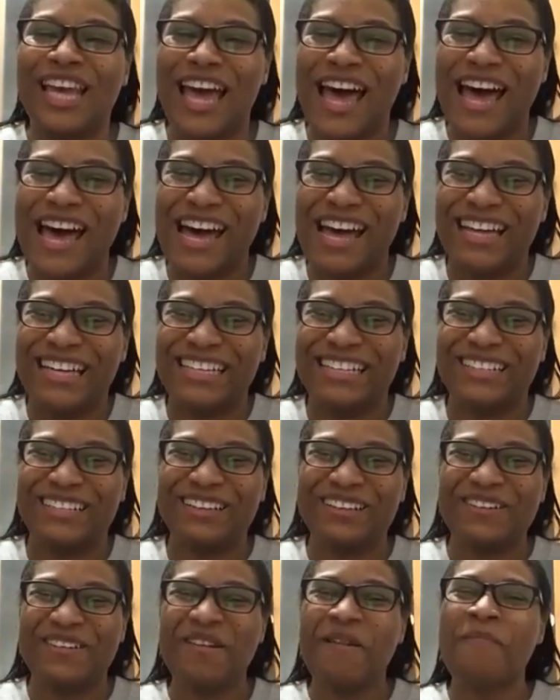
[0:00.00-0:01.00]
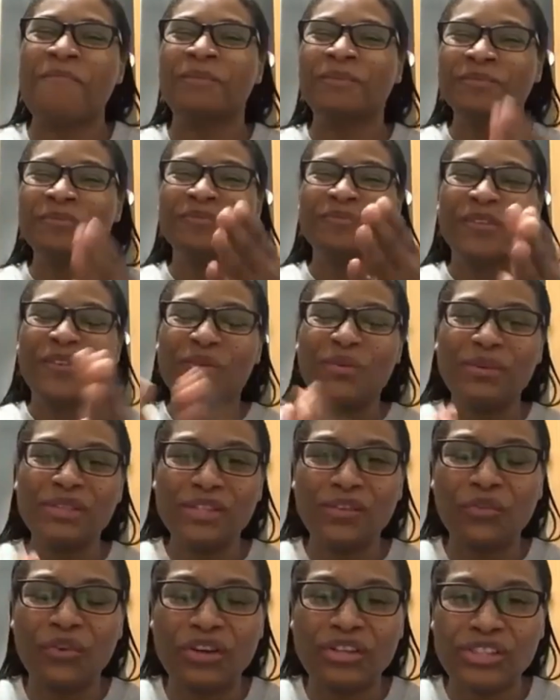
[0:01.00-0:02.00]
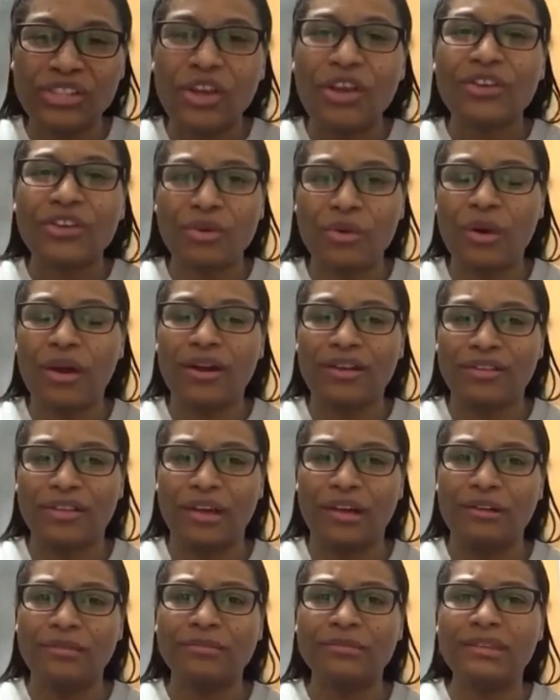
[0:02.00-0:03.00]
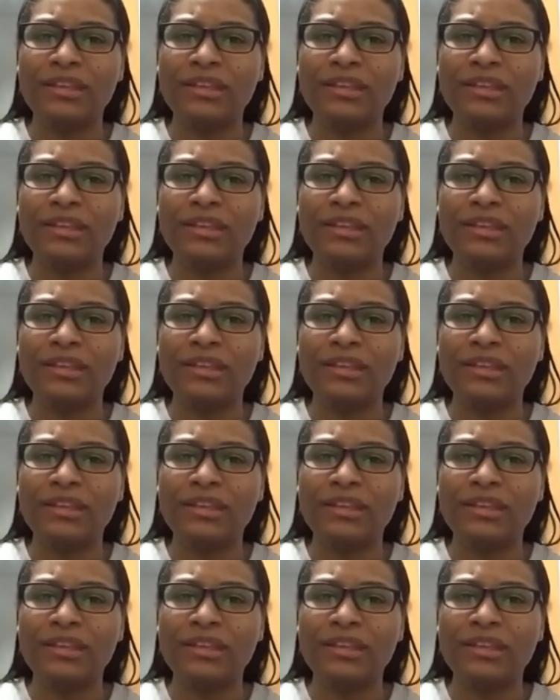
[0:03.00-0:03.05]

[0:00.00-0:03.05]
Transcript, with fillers: time. what was the first song you heard, though?